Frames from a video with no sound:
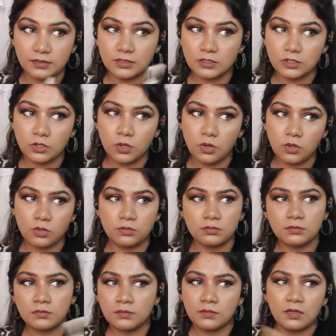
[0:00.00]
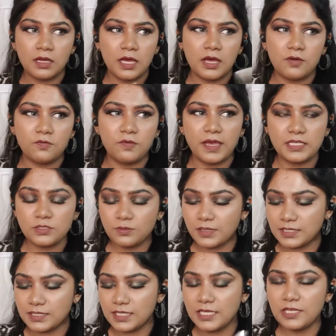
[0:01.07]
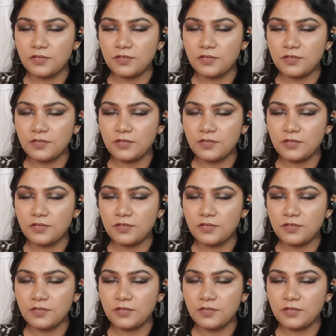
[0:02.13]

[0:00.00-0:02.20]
So vice versa,